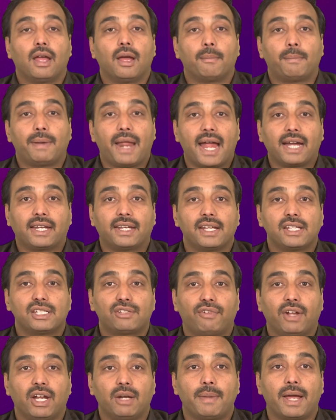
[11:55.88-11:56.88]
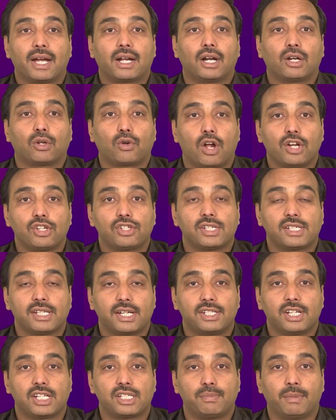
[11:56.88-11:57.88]
Practice, feedback, and conscious
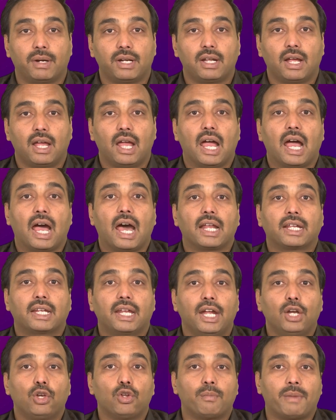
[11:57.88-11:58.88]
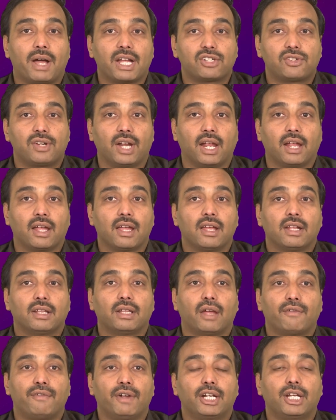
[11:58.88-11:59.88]
adjustment are key to mastering
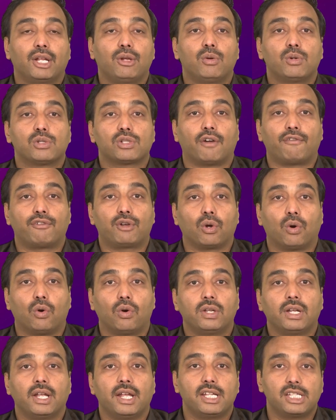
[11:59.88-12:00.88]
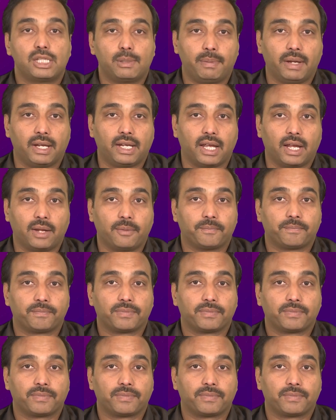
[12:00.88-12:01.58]
the effective use of tone in speaking.